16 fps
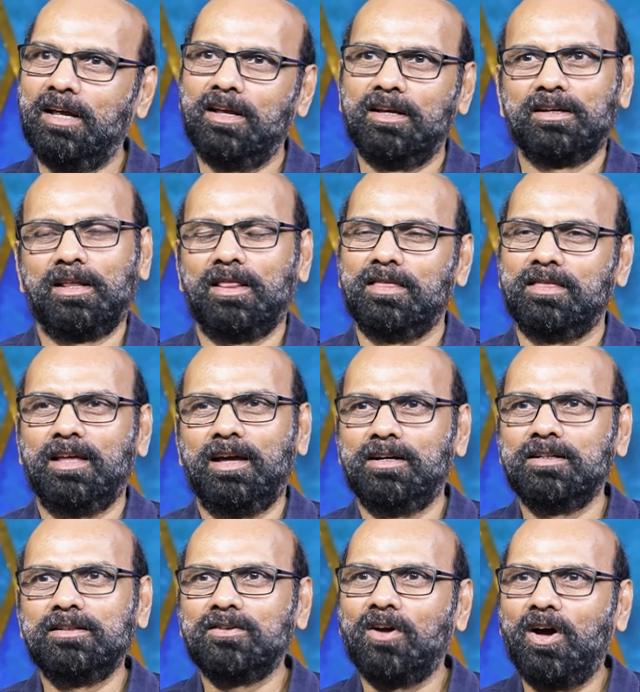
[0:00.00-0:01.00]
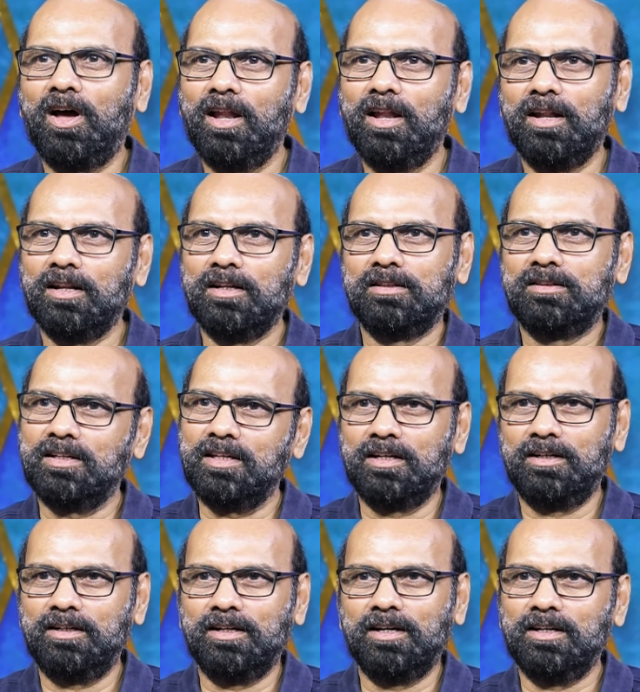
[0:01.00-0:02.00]
Yes. It is all uh,
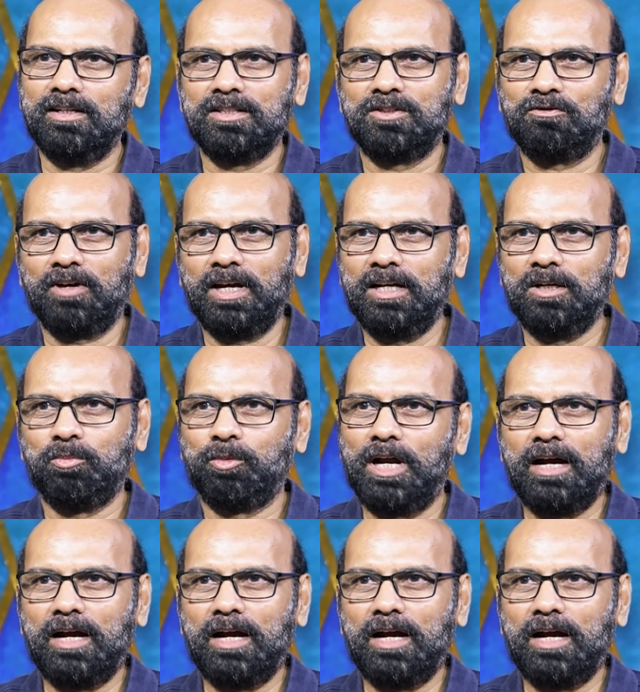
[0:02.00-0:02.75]
theoretical is fine.